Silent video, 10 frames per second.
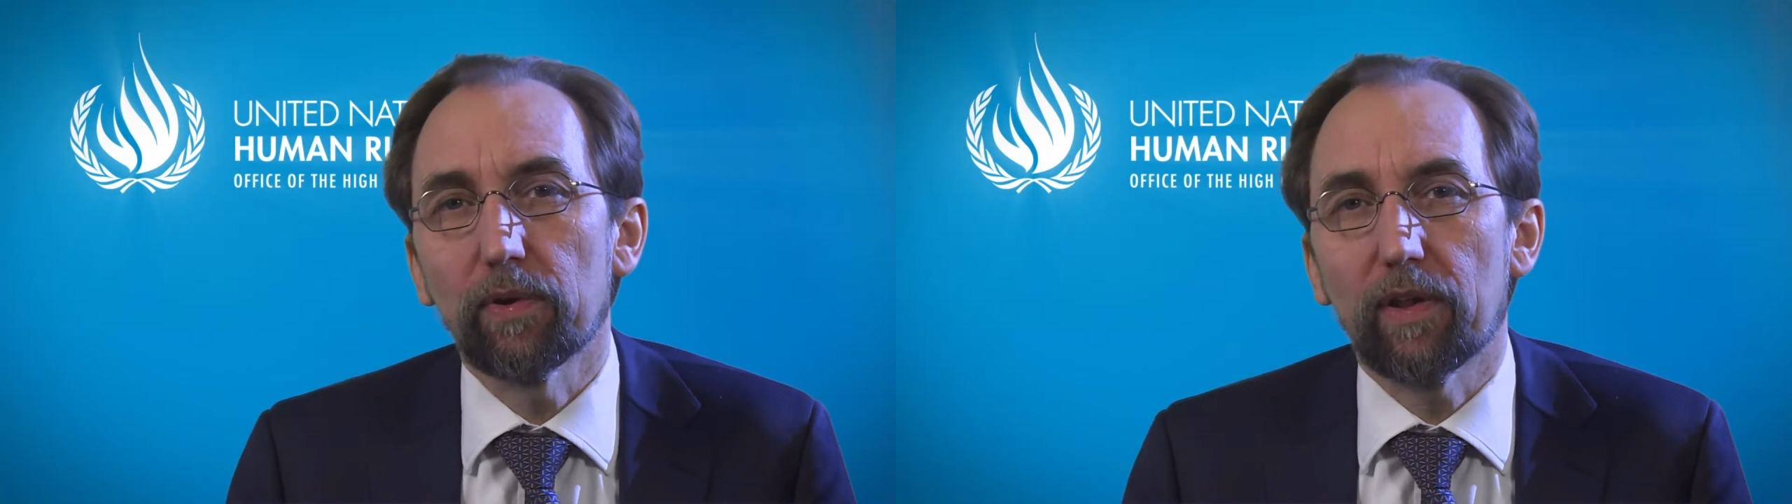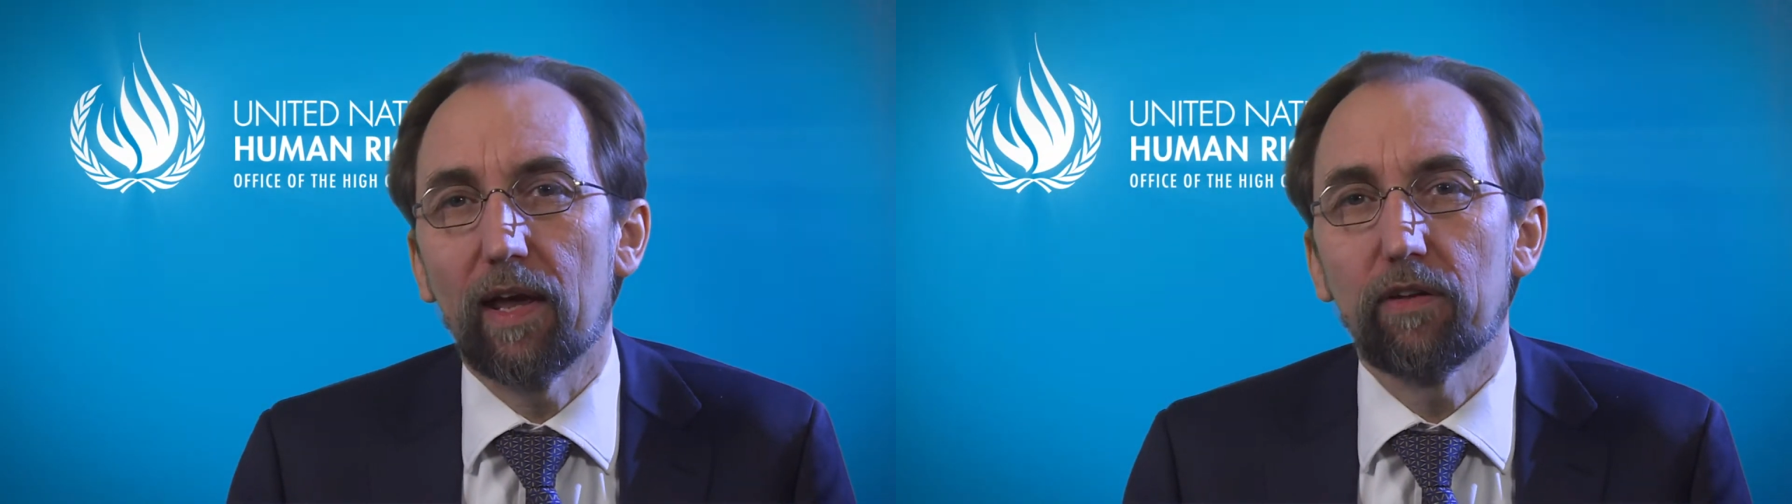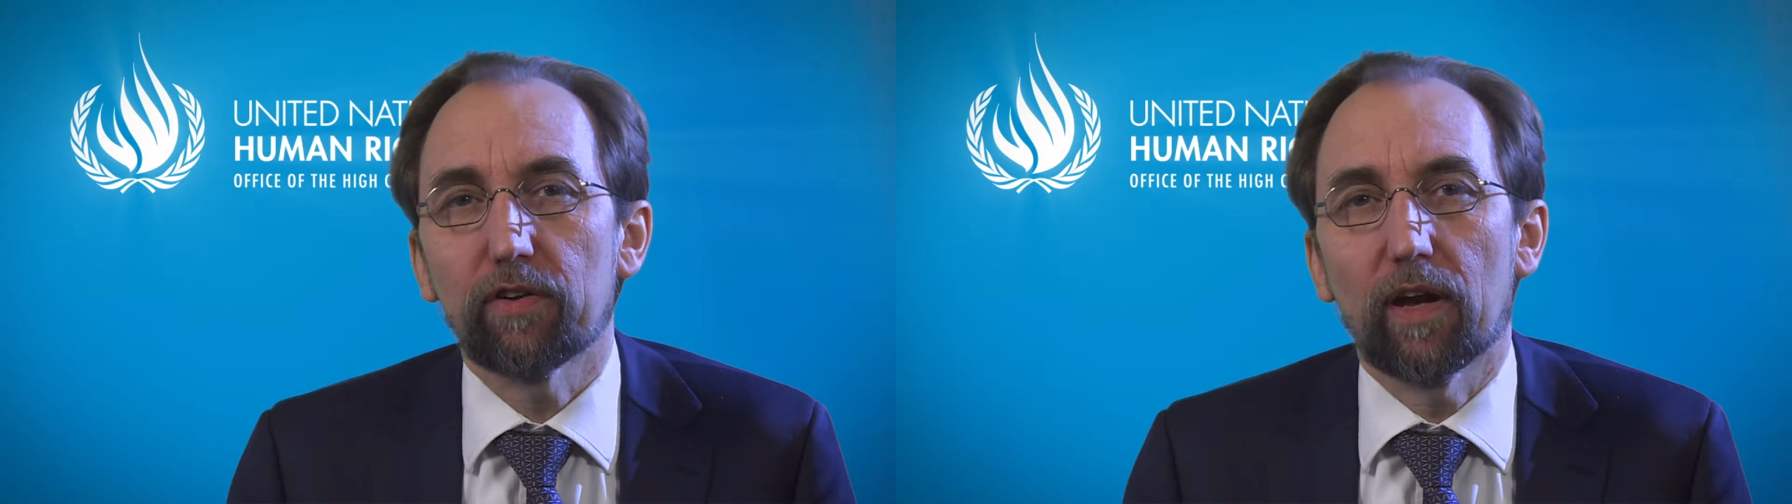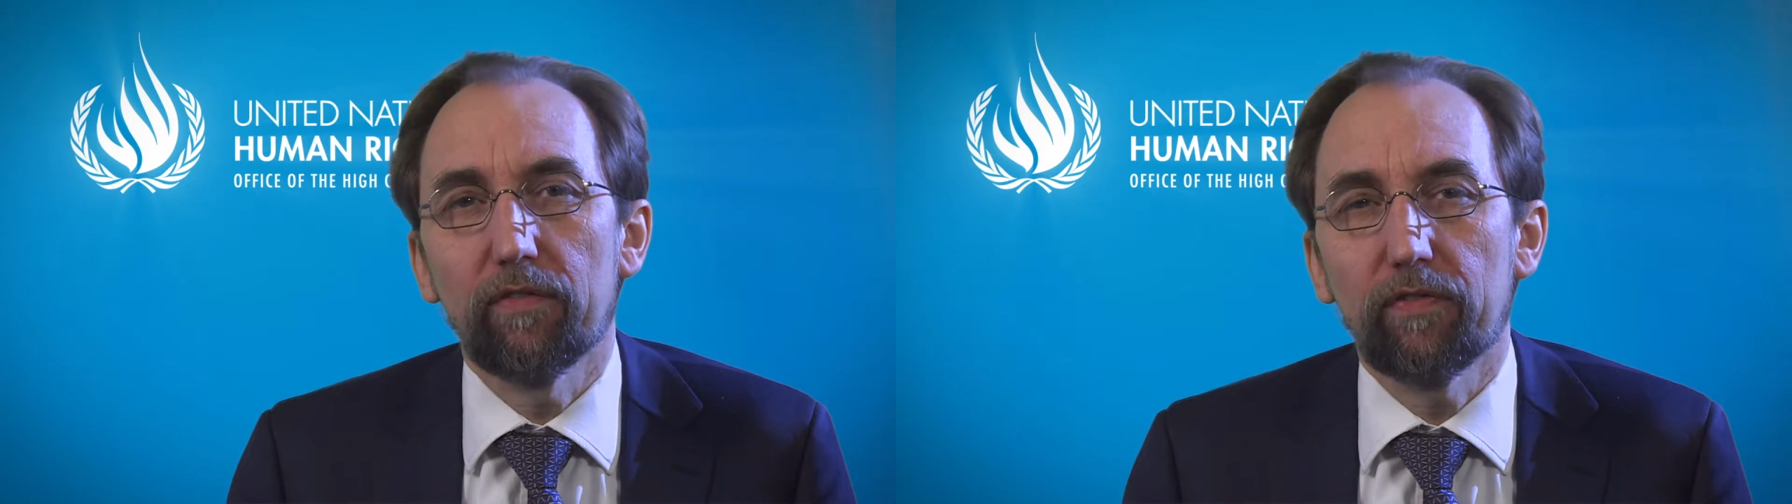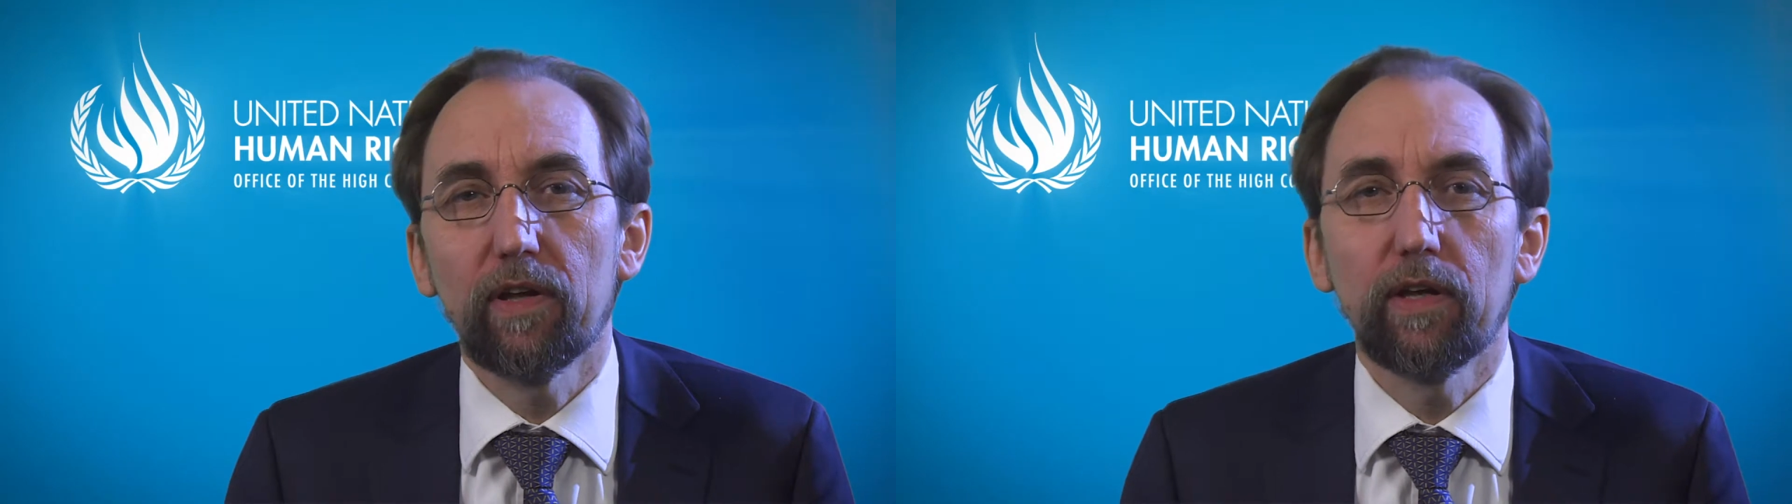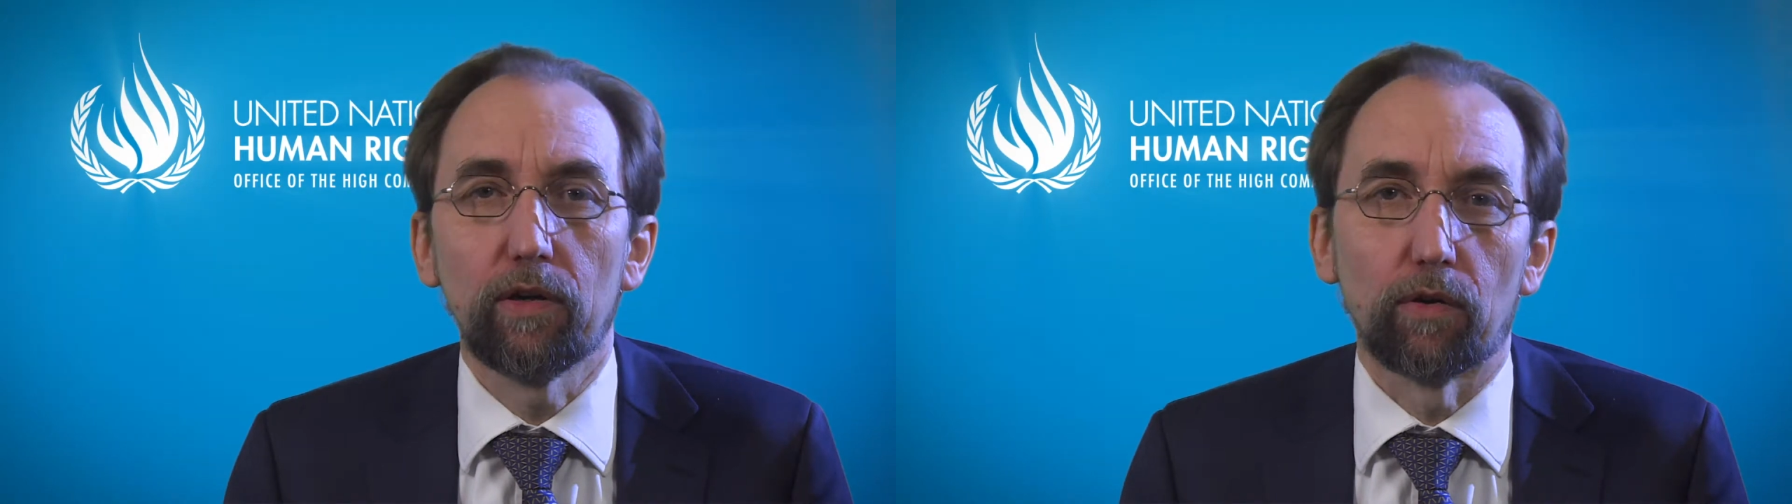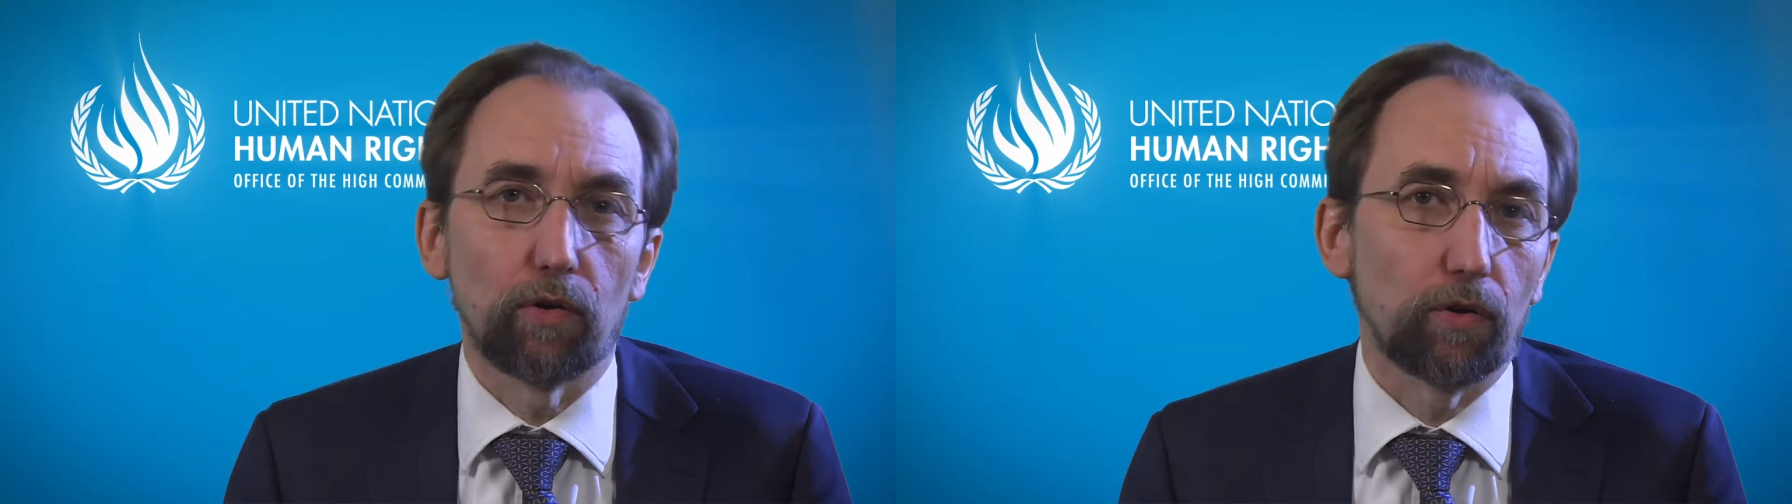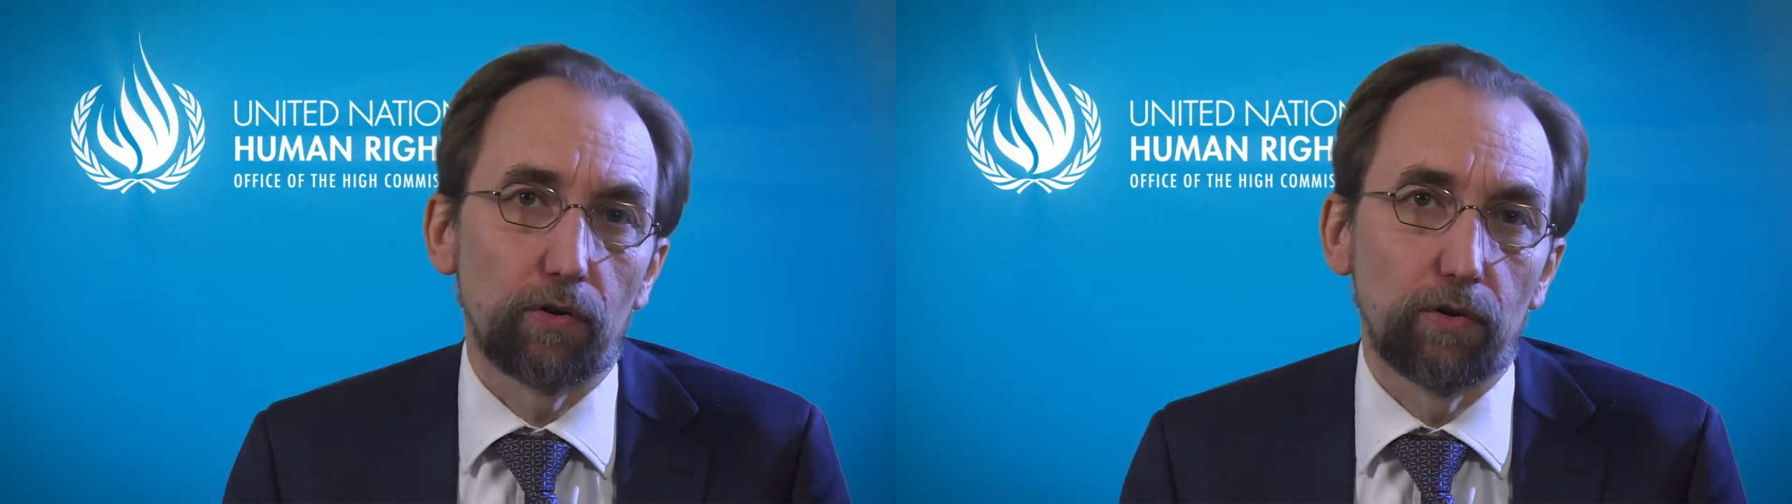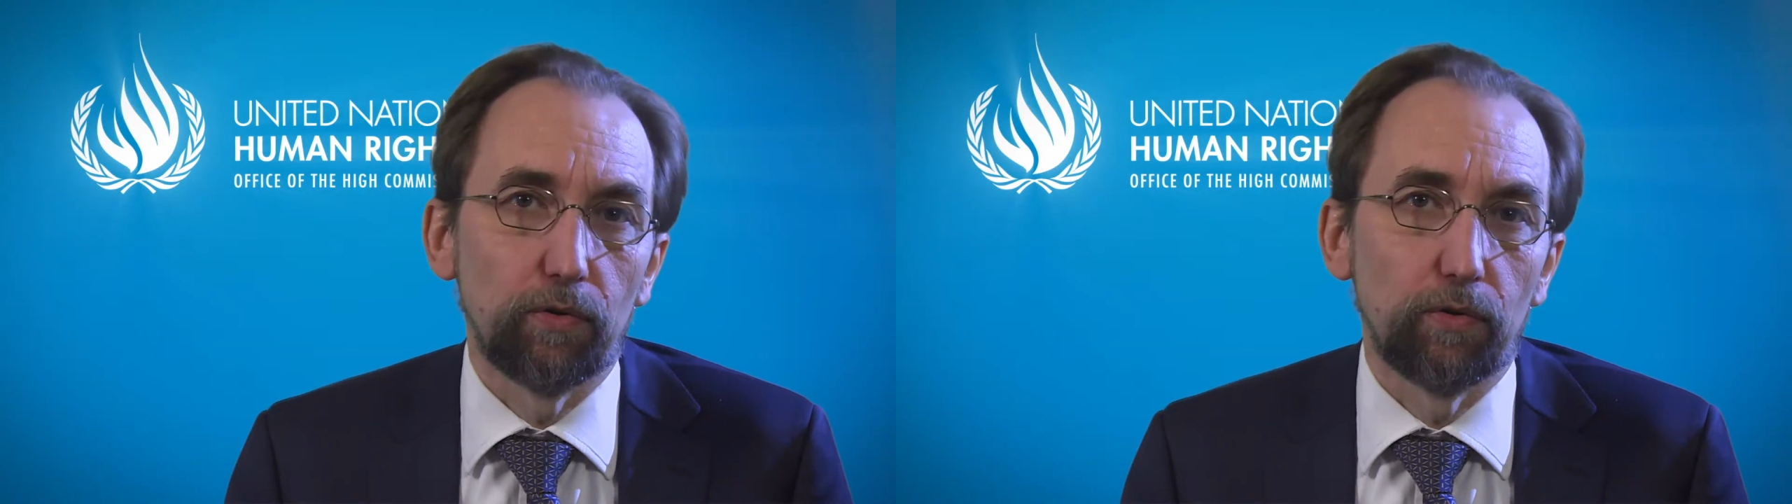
with HIV or